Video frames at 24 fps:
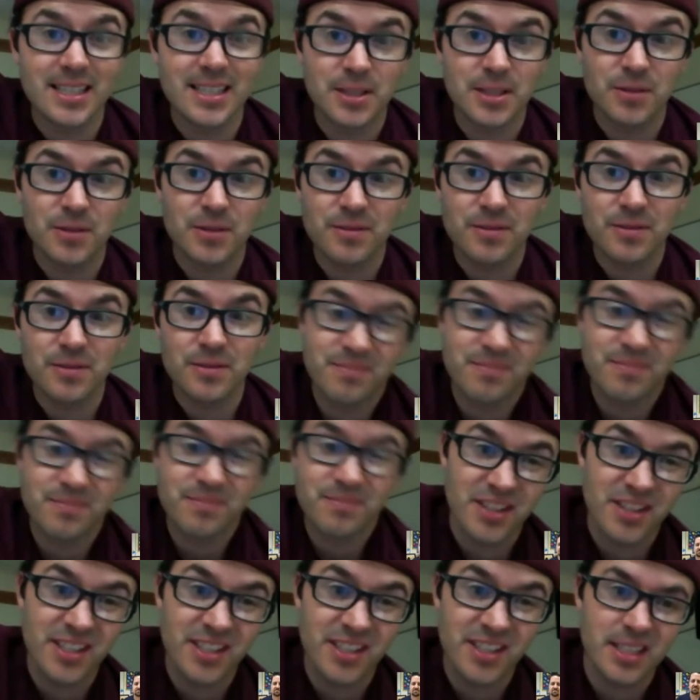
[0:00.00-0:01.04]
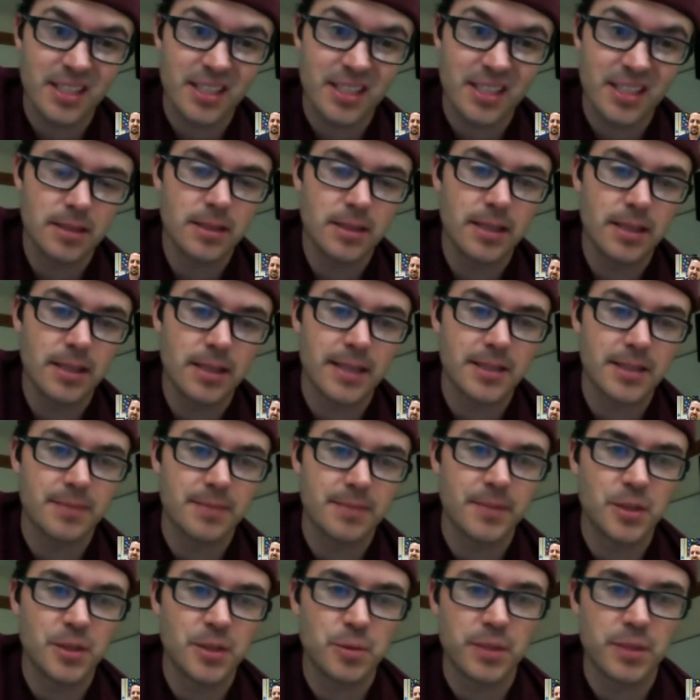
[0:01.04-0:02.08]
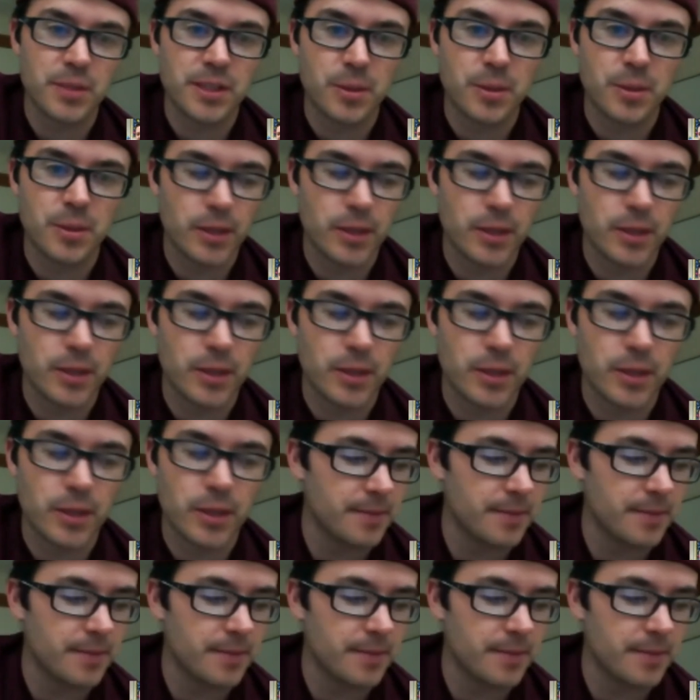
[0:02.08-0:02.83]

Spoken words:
maybe they can have some things we need to work on.